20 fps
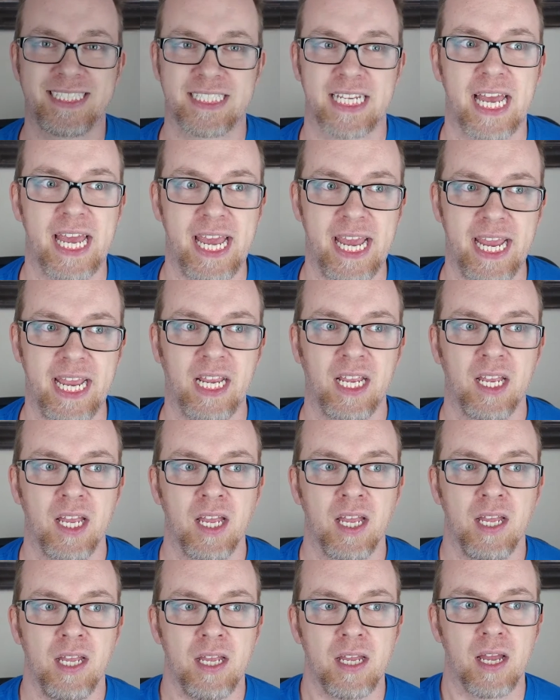say,
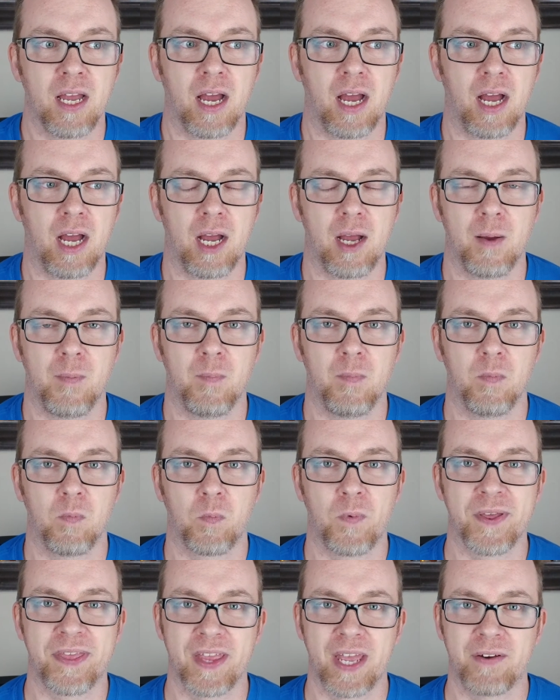
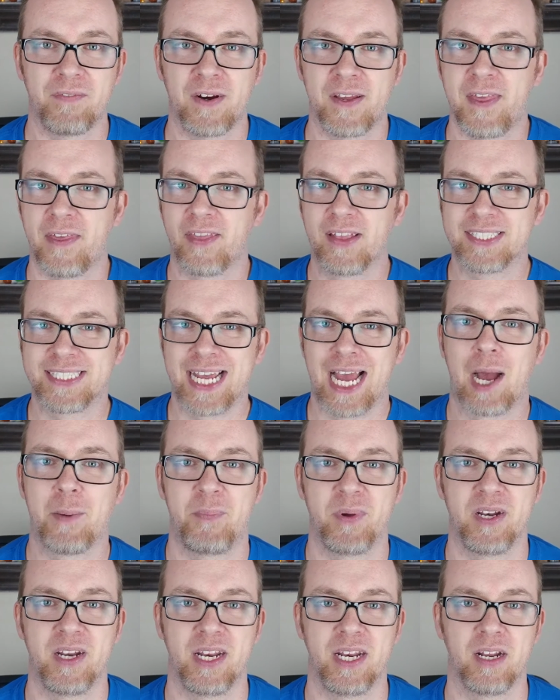with everything that's
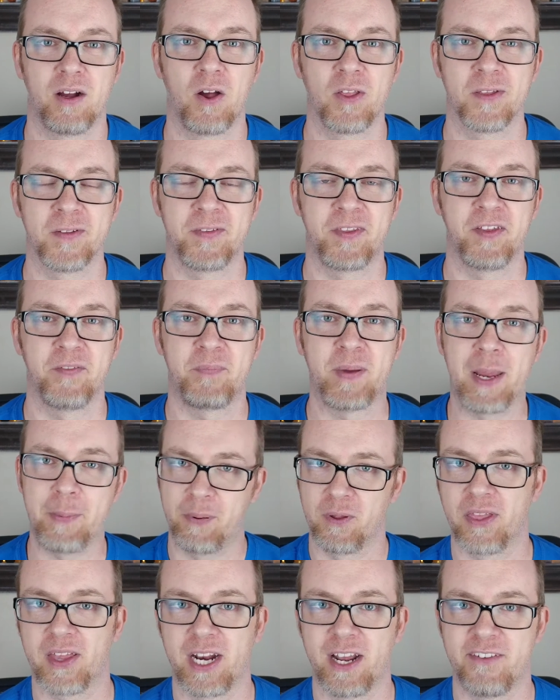happened and all of the
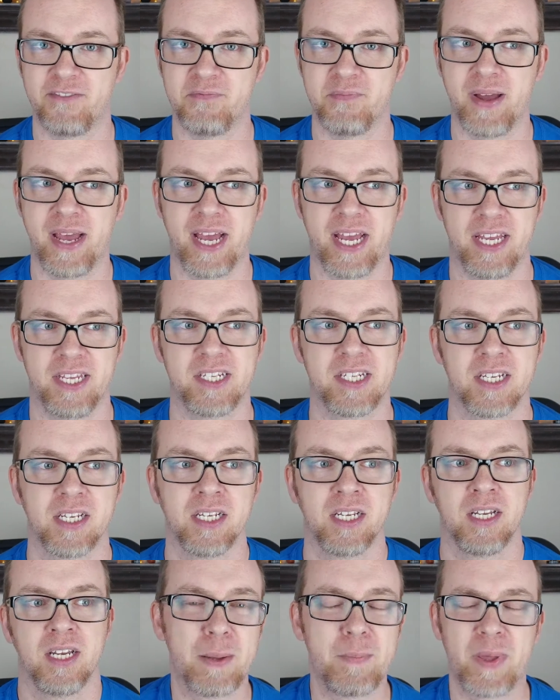people that I've met,
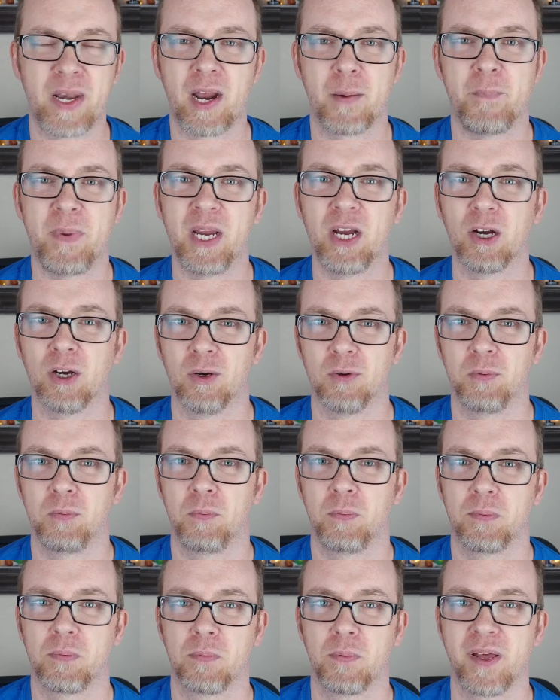I may not be here
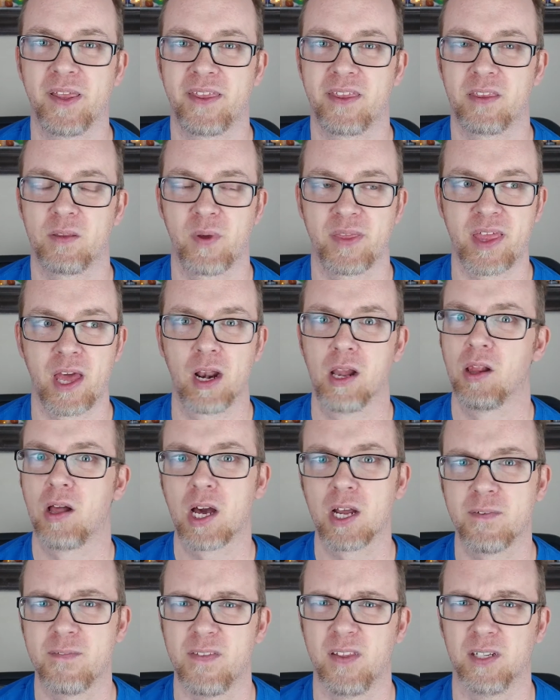without a
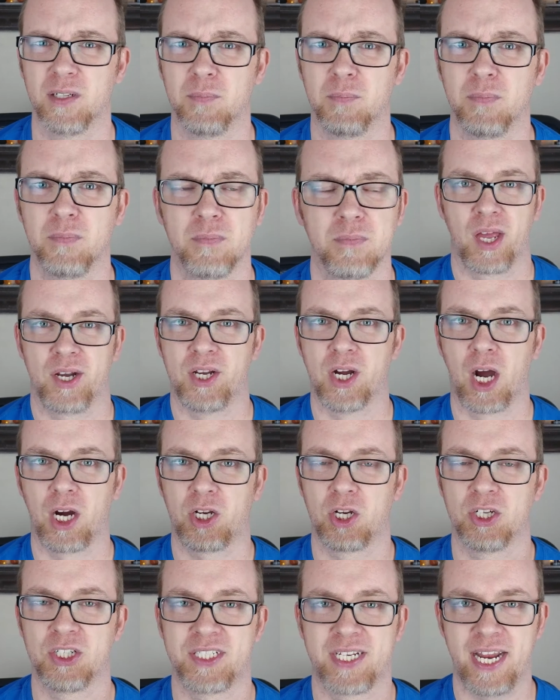lot of them, without
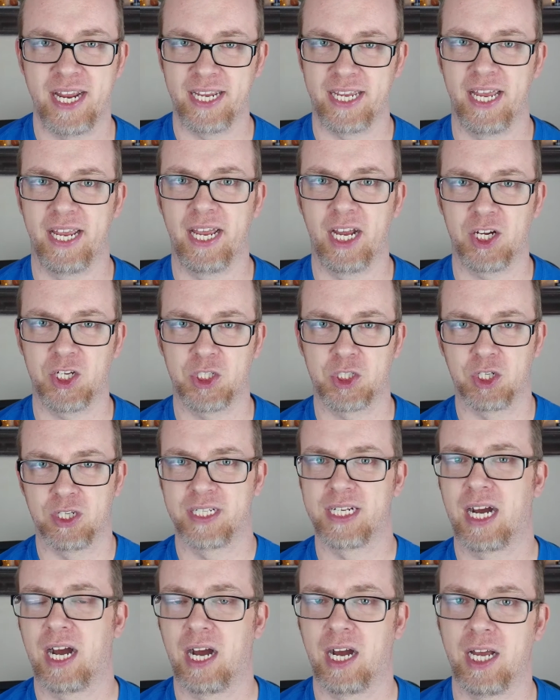doctors taking extra
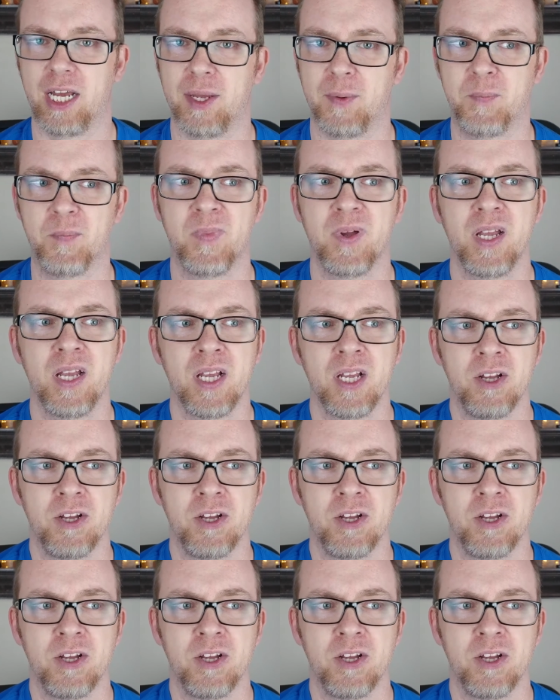time